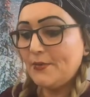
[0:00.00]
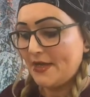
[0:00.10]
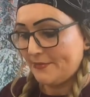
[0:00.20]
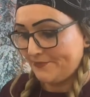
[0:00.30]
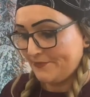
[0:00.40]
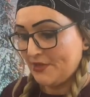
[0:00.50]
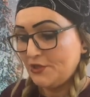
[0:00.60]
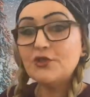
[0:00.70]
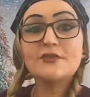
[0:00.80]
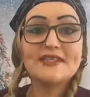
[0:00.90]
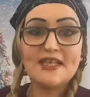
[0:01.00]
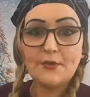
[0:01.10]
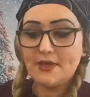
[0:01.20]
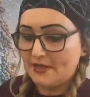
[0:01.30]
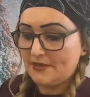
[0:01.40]
well, you'll see
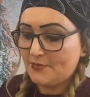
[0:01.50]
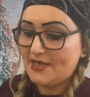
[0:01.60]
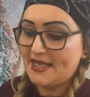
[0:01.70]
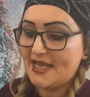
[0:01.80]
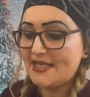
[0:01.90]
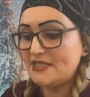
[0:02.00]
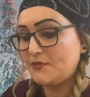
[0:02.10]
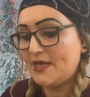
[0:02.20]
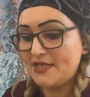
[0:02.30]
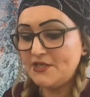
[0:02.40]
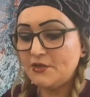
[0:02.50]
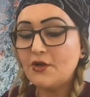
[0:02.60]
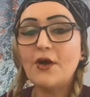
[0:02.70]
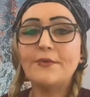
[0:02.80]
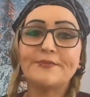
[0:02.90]
when I get into it and you'll
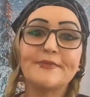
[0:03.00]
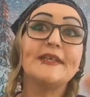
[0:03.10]
go,